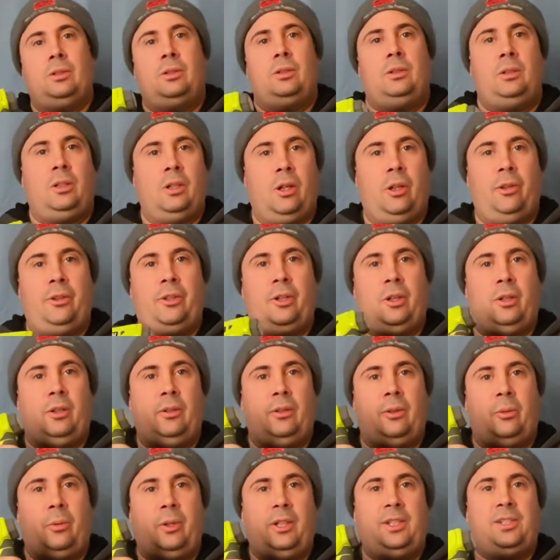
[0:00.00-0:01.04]
you know,
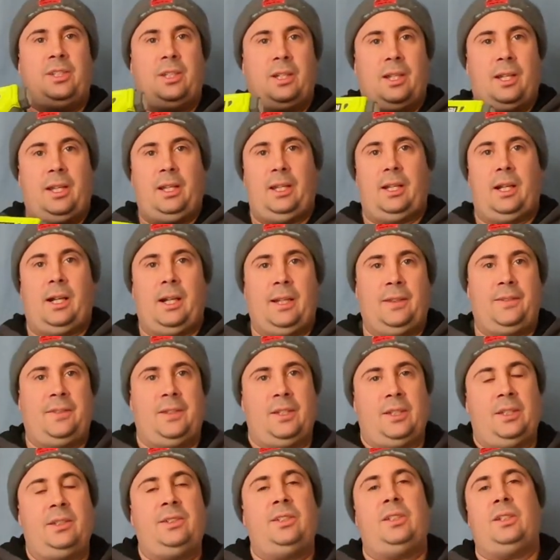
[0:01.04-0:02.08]
the reason I got
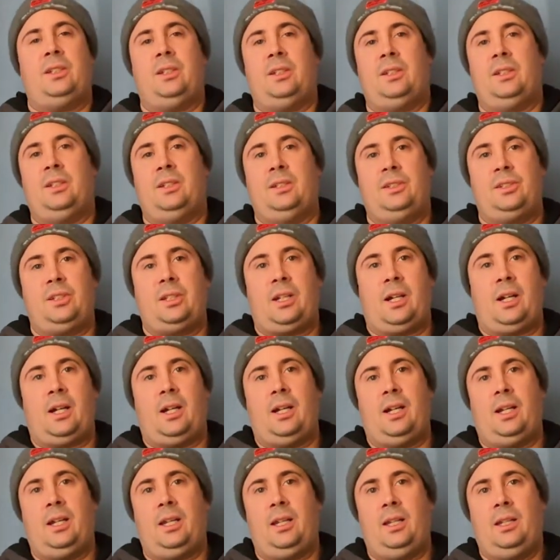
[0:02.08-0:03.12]
this is
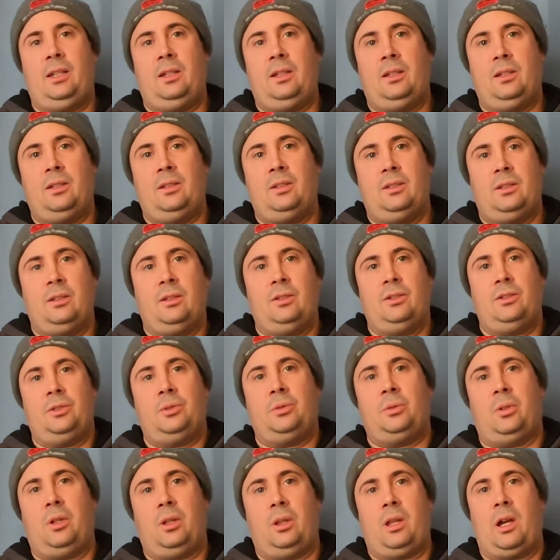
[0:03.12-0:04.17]
I
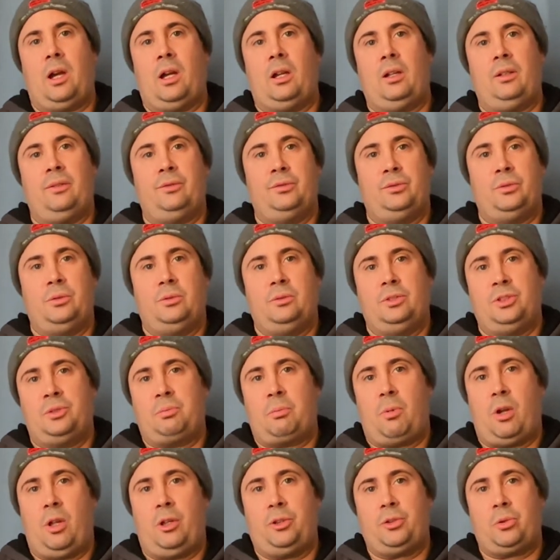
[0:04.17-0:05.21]
do a lot of
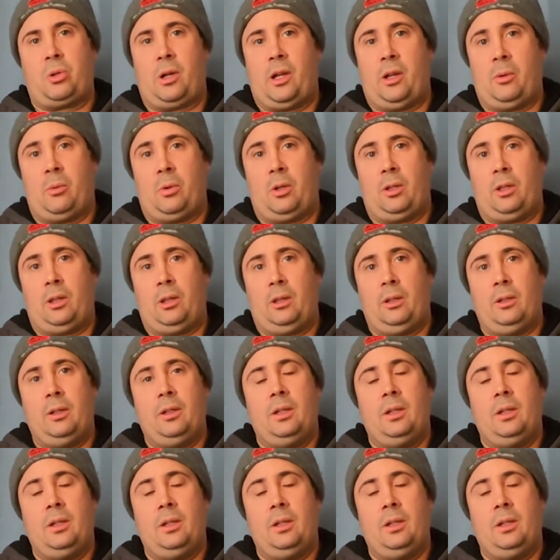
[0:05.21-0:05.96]
small drywall